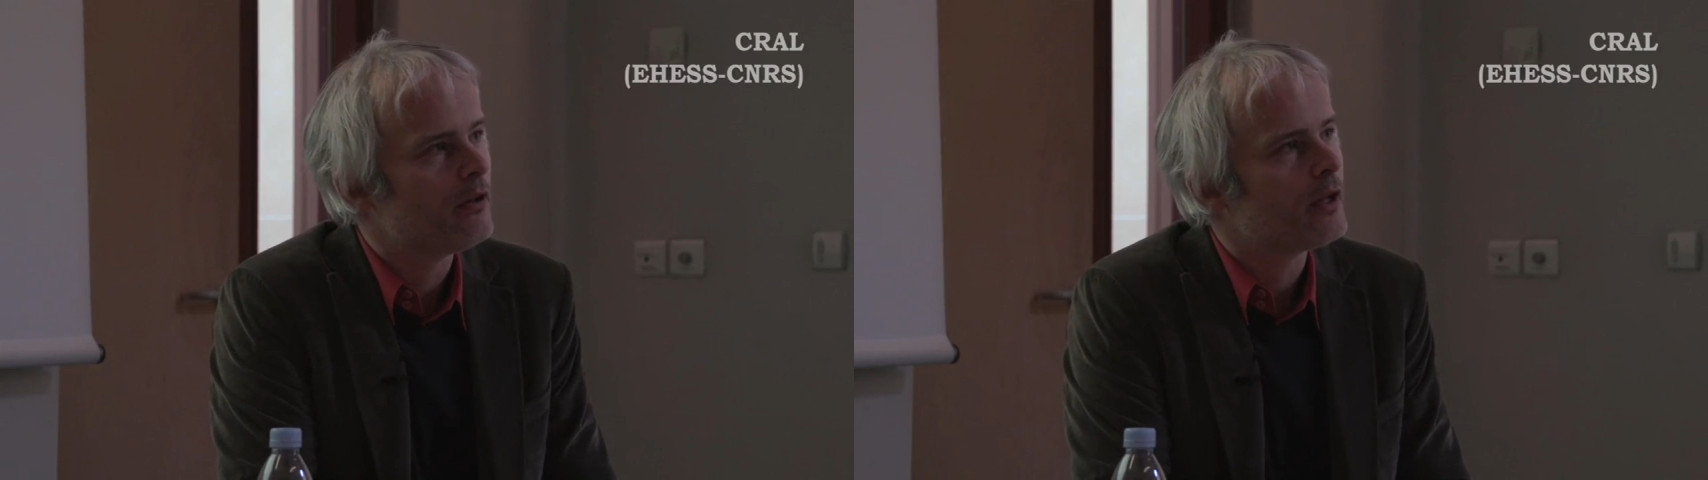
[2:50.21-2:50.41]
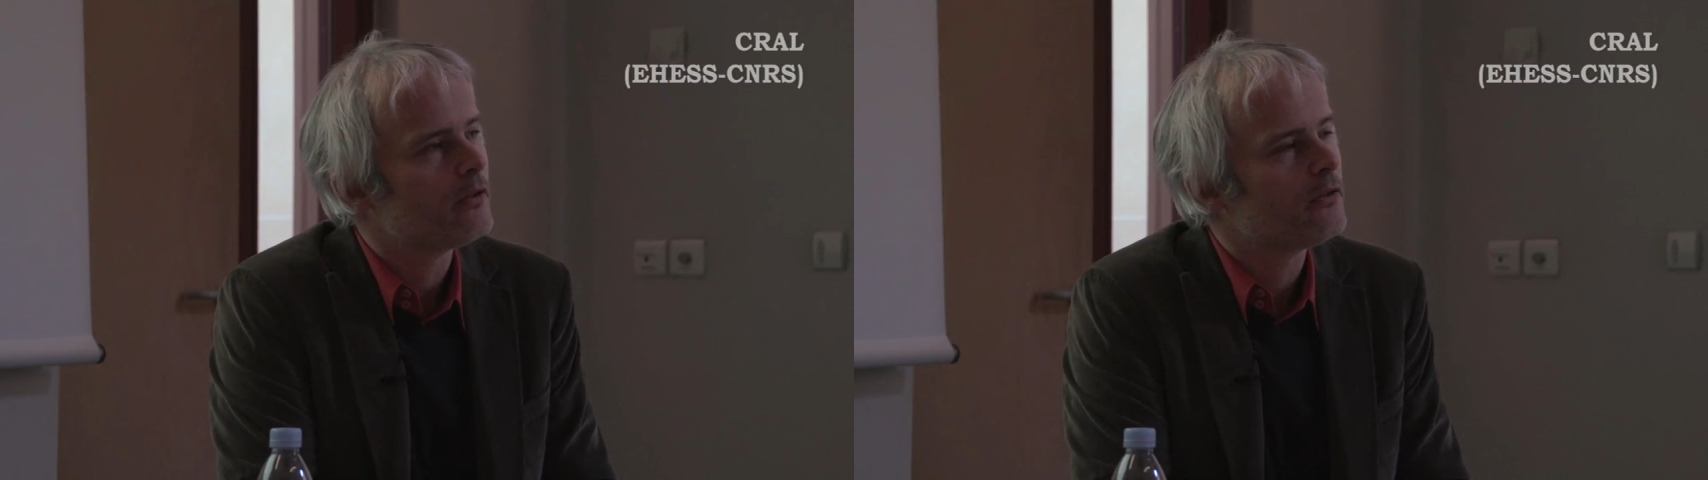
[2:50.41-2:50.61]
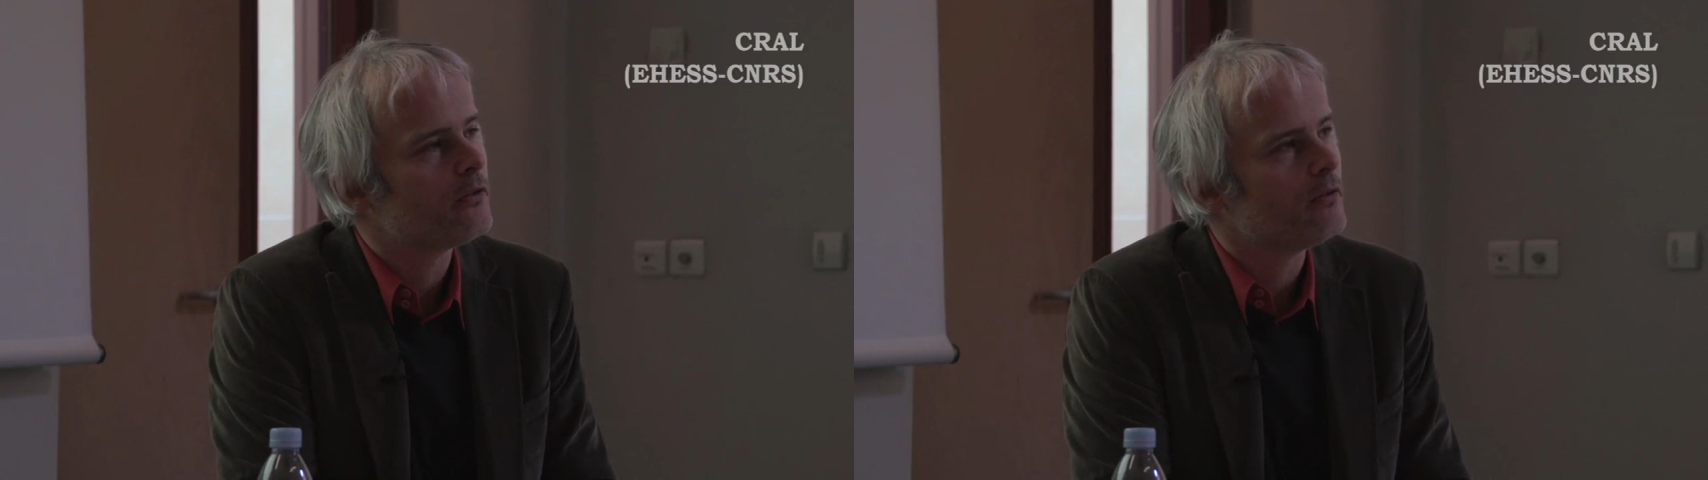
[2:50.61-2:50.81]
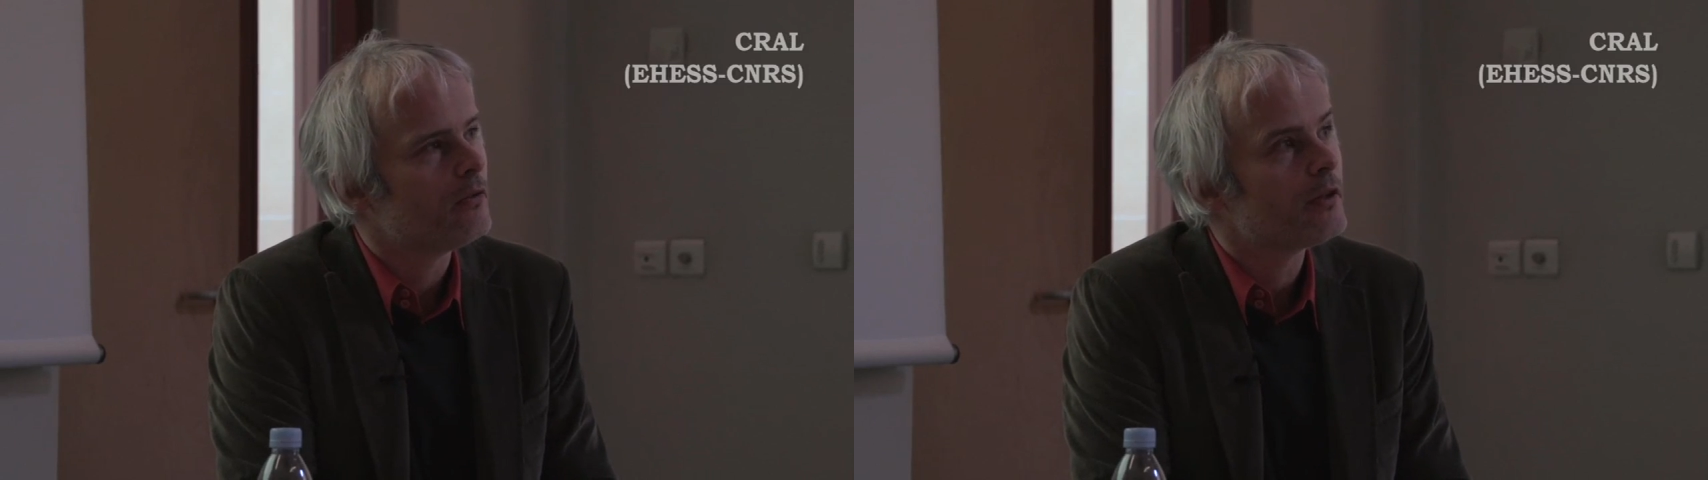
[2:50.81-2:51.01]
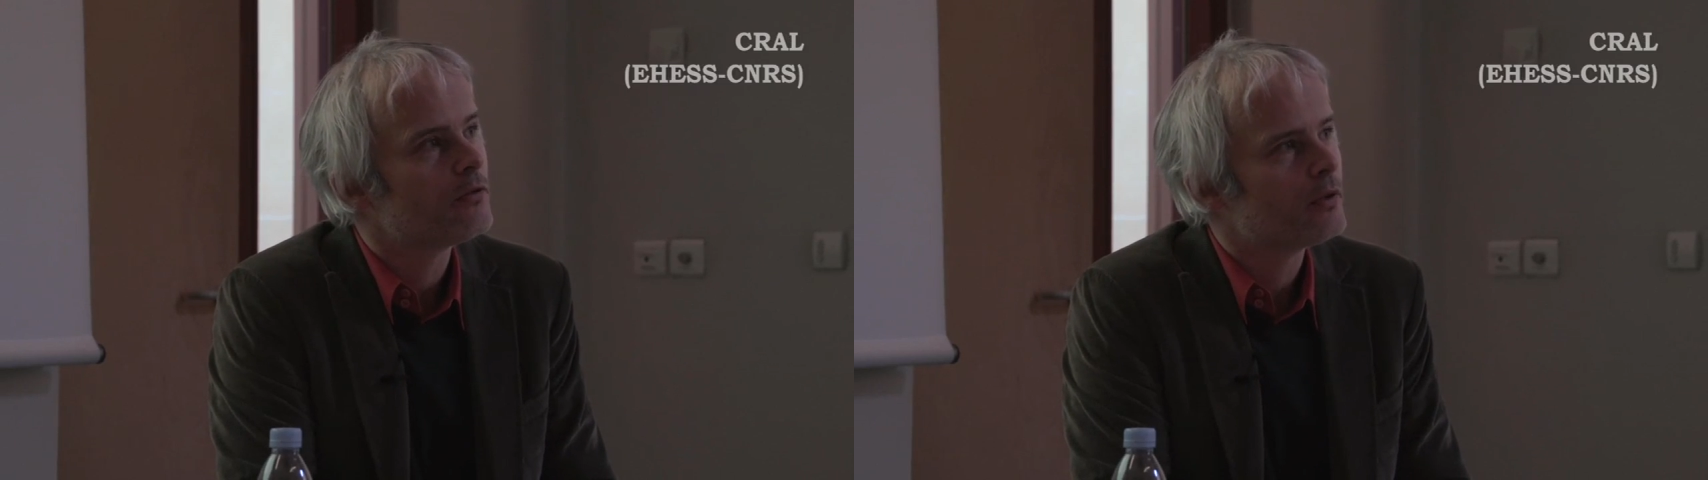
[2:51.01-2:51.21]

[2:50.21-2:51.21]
not